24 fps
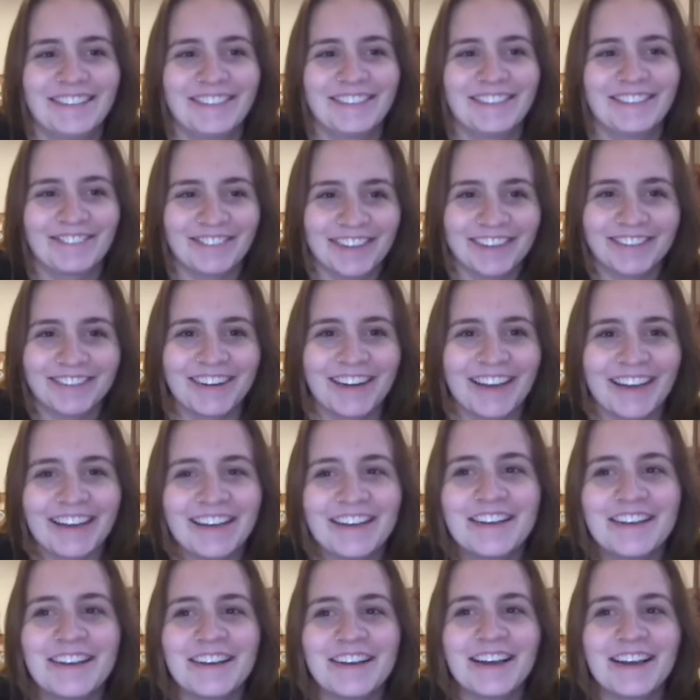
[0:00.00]
Right away.
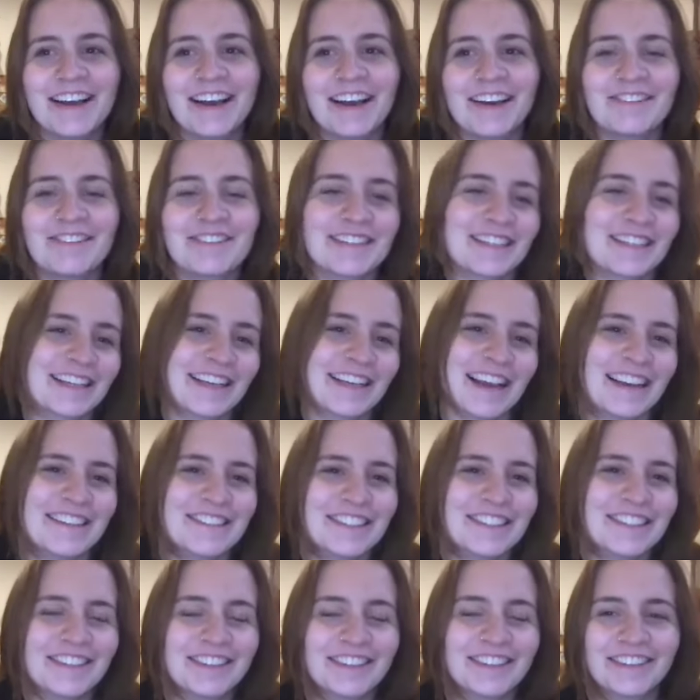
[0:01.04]
I was thinking Ed
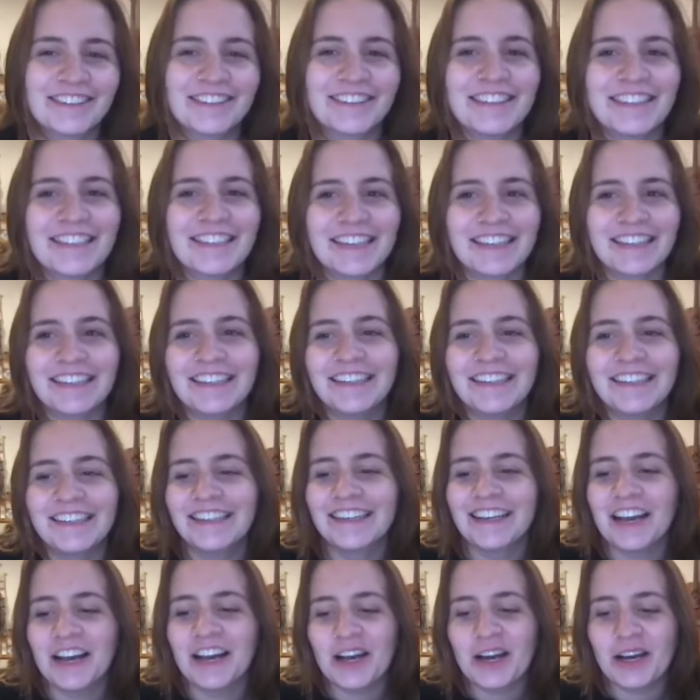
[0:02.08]
Sheeran or Adele.
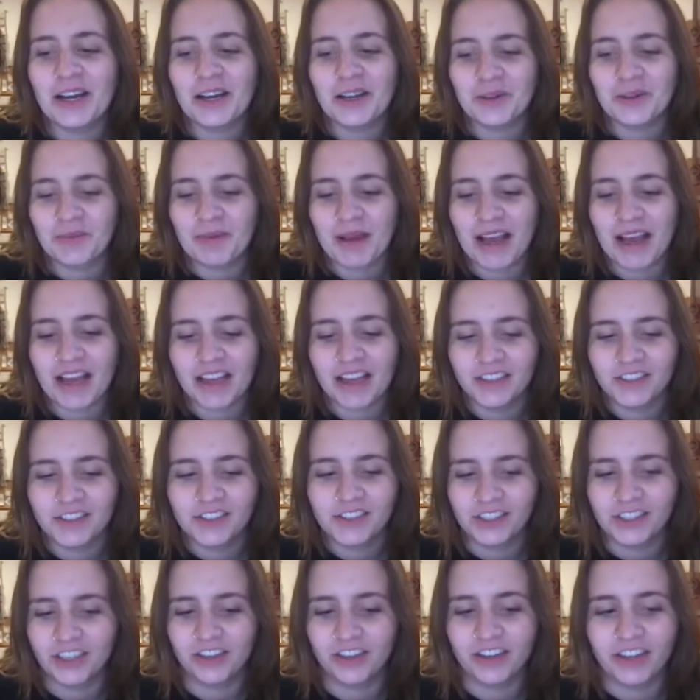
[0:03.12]
Ed
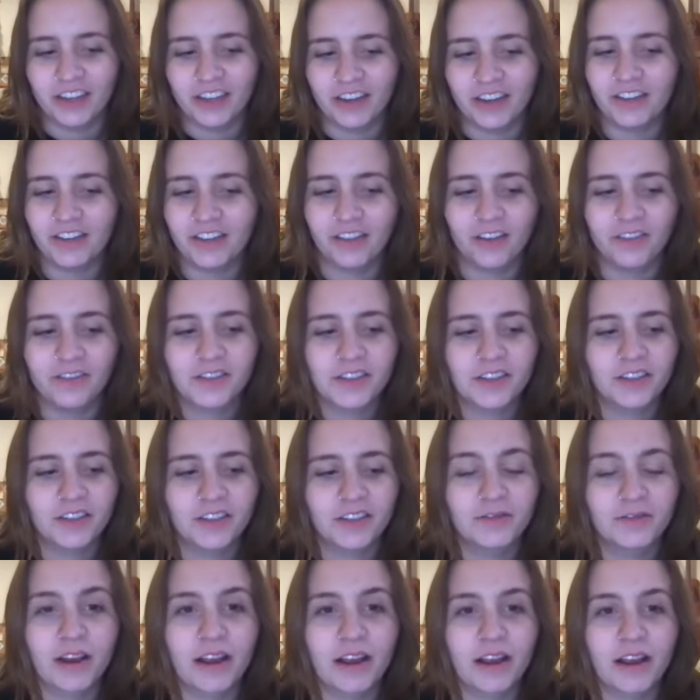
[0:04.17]
Sheeran, I'd love
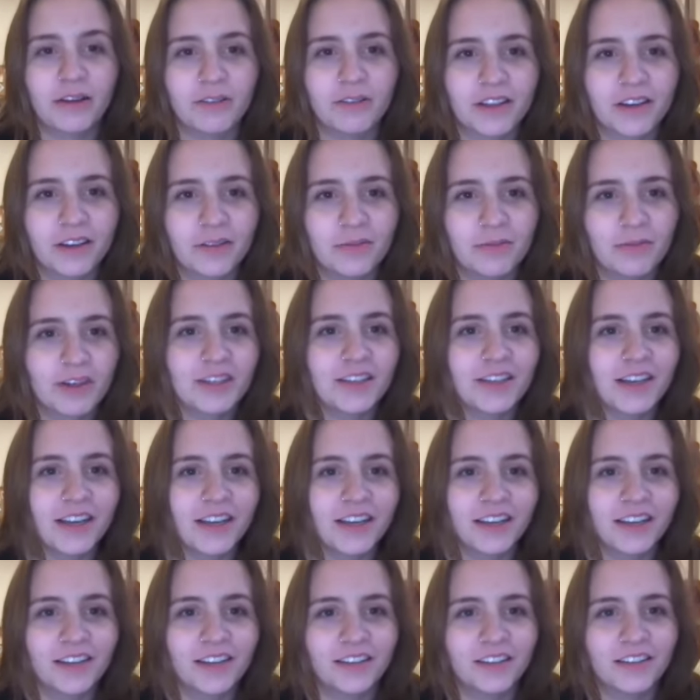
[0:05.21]
to write with him one
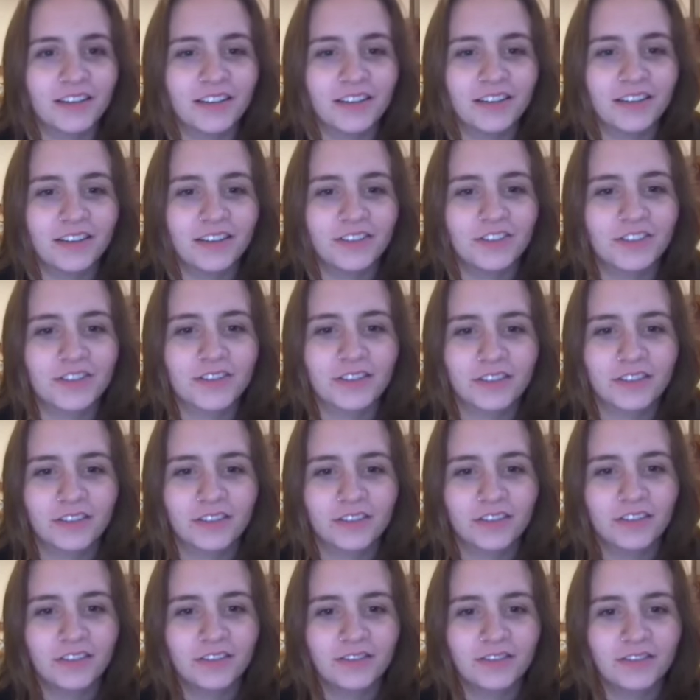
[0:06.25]
day, and just,
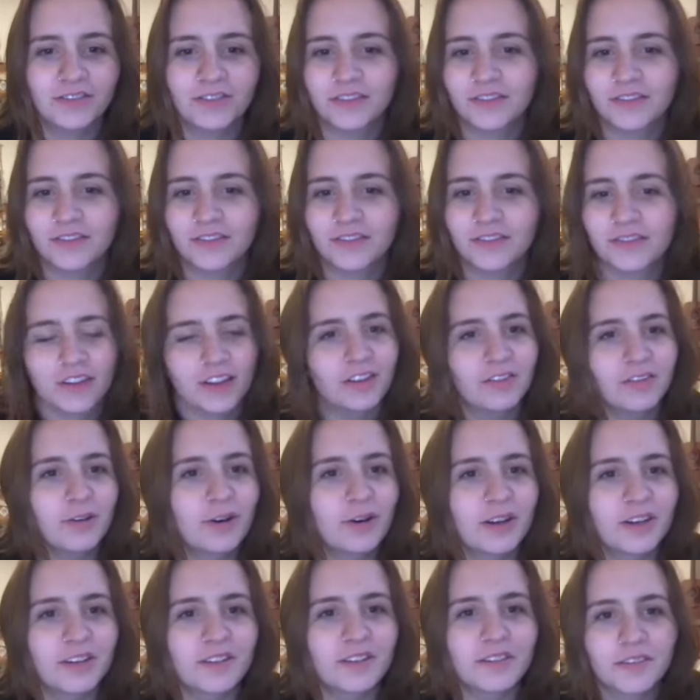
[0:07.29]
of
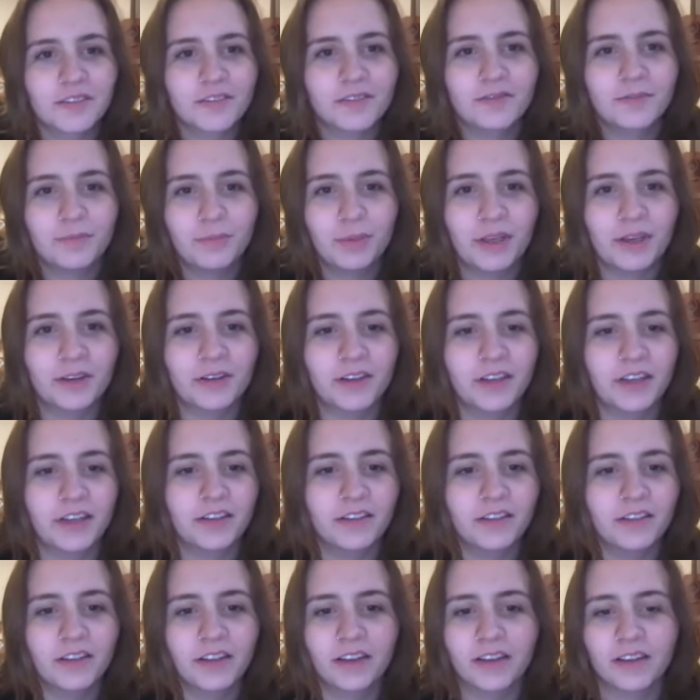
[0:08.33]
course,
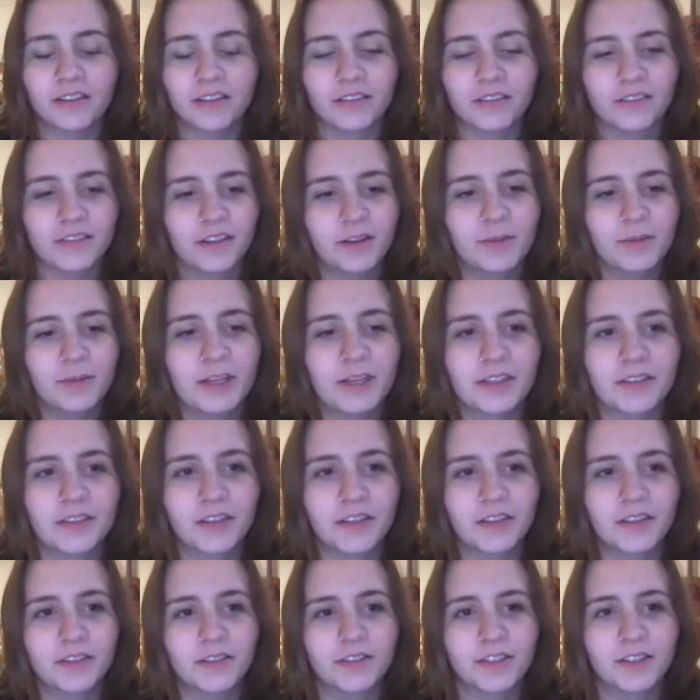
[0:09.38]
period, like,
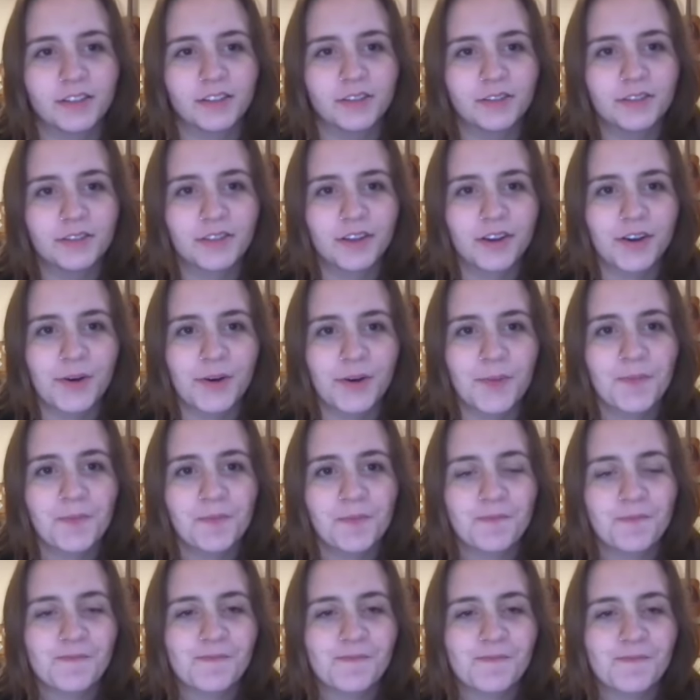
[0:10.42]
amazing dude. So
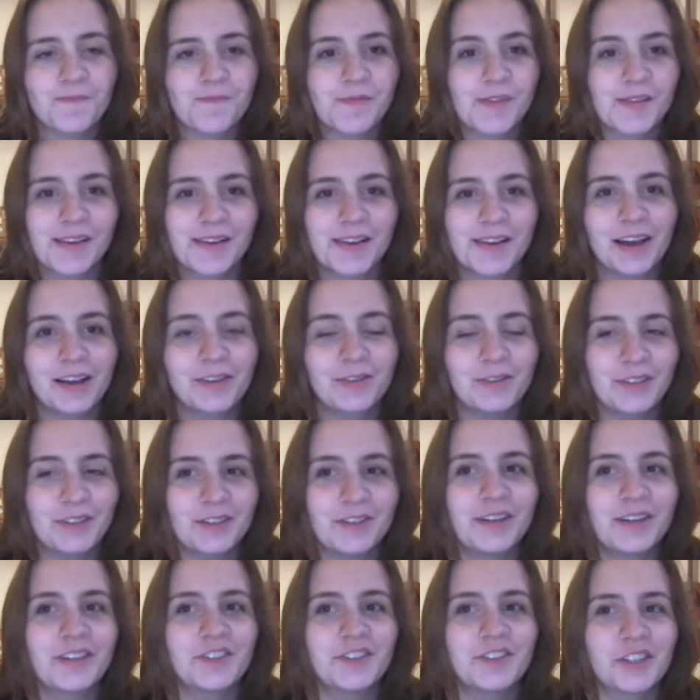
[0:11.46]
I would
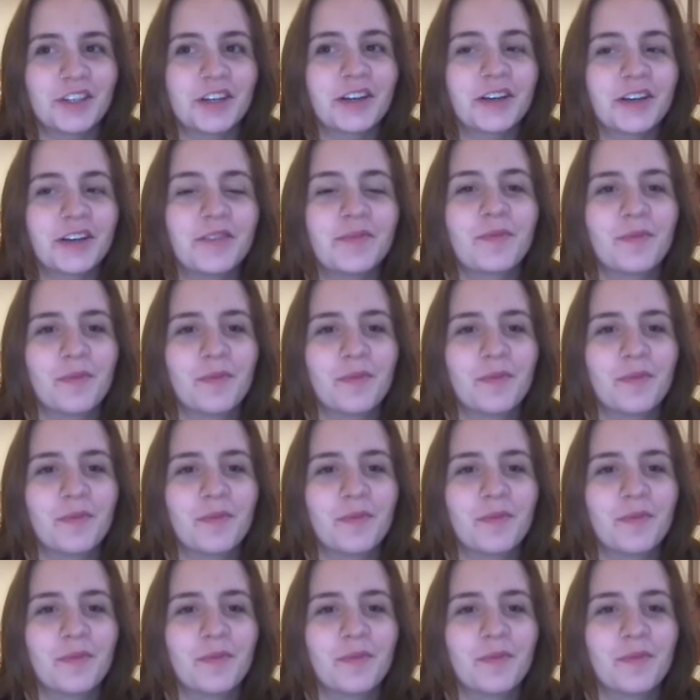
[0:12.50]
do Ed Sheeran.